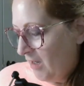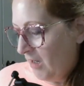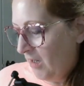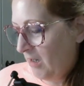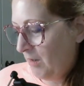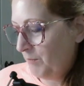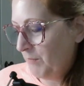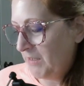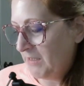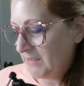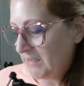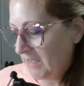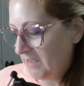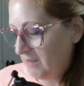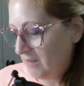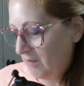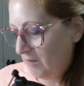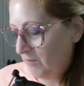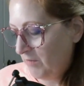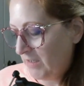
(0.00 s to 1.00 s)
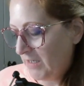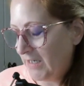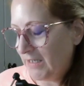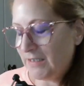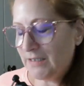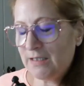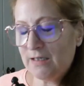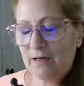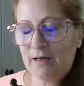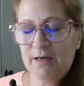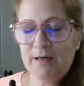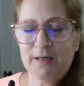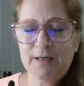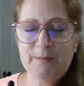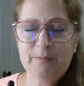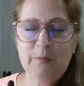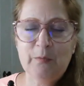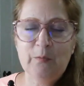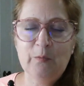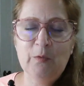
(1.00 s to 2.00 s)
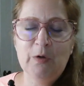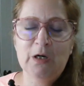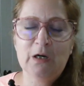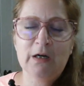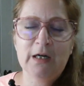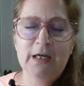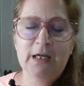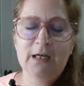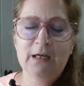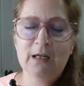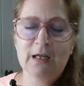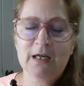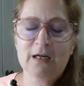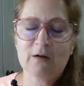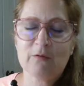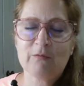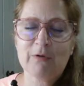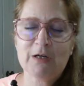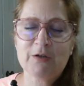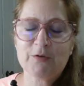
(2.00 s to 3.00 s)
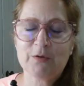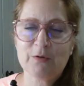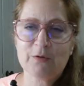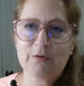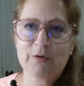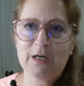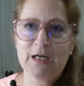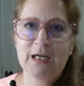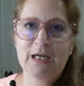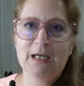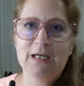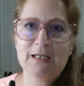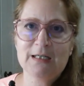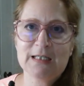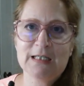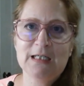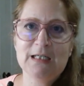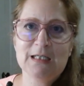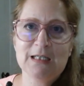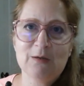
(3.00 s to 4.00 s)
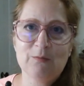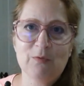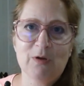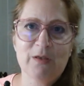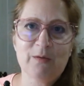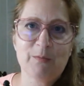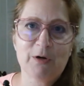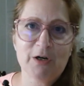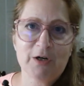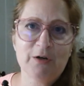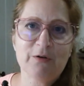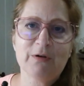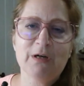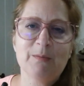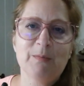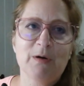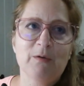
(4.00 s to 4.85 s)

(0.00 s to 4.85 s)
Um, because I know that um, we're in like a retrograde season with Mercury,